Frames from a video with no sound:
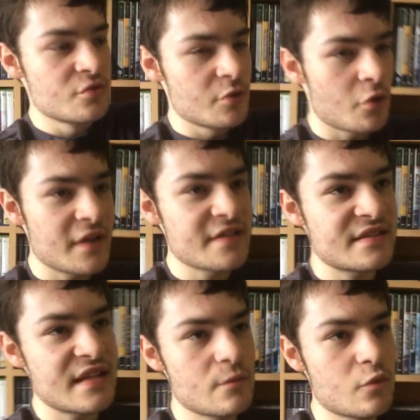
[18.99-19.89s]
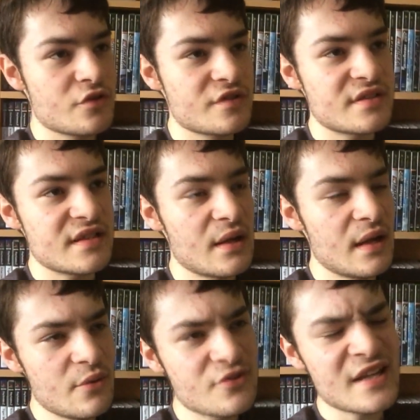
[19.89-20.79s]
be honest, it was
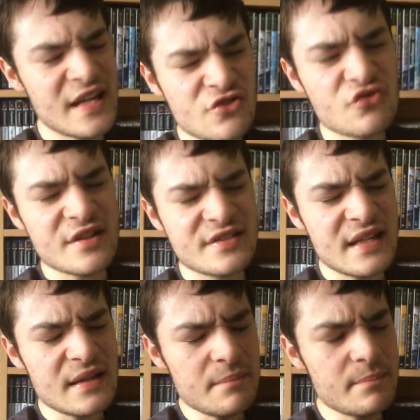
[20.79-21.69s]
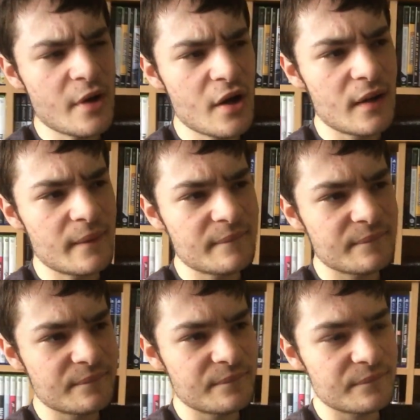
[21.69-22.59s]
interesting, but
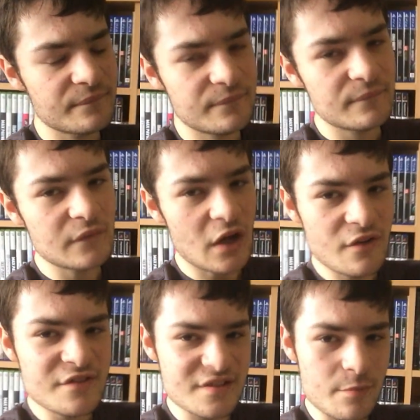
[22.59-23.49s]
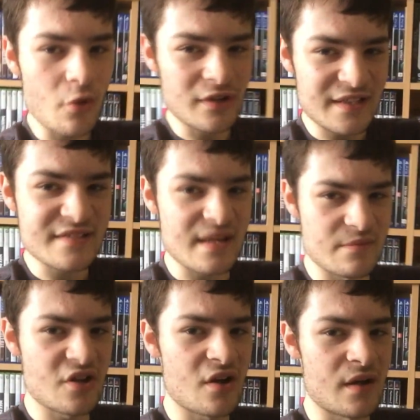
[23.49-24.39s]
kind of disappointing at the
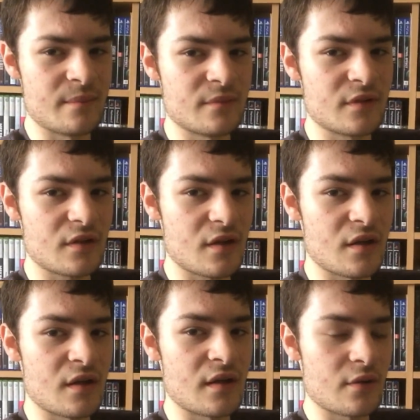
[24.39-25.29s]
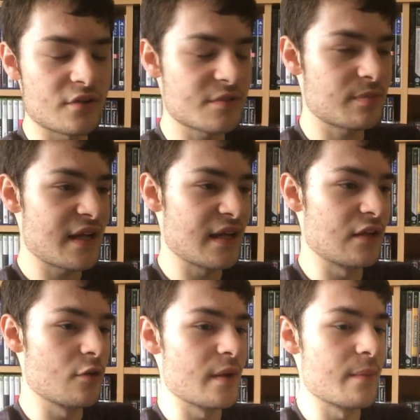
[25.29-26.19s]
same time. And I'll explain a
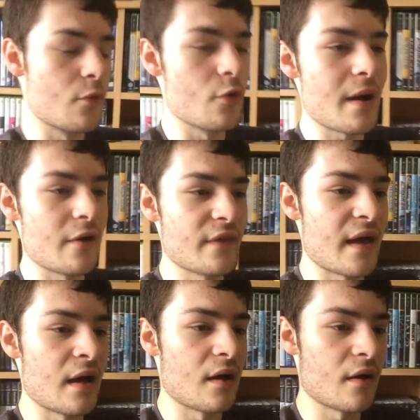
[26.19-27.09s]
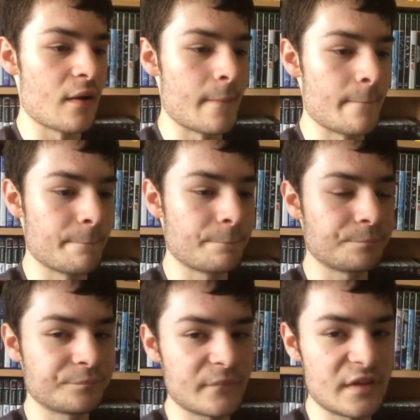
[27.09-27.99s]
little bit more about that
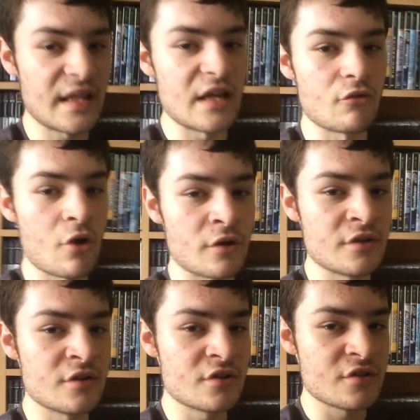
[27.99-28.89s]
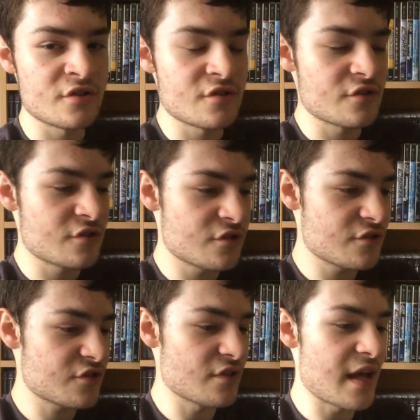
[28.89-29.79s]
later on.
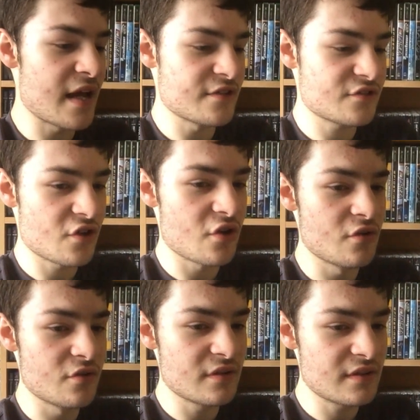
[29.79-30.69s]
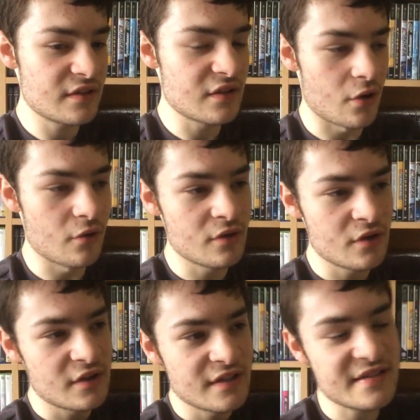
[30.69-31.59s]
So yeah,
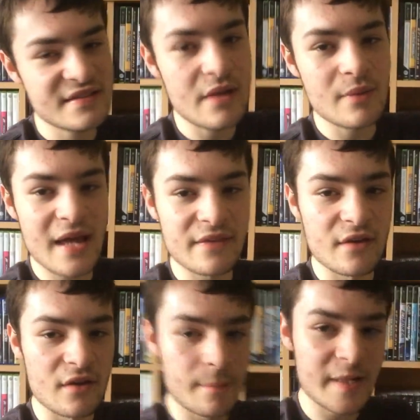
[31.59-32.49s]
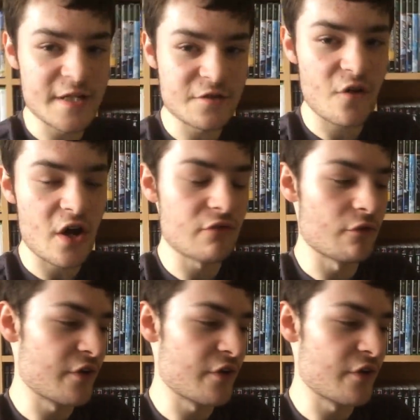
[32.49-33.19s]
yesterday we had the PS5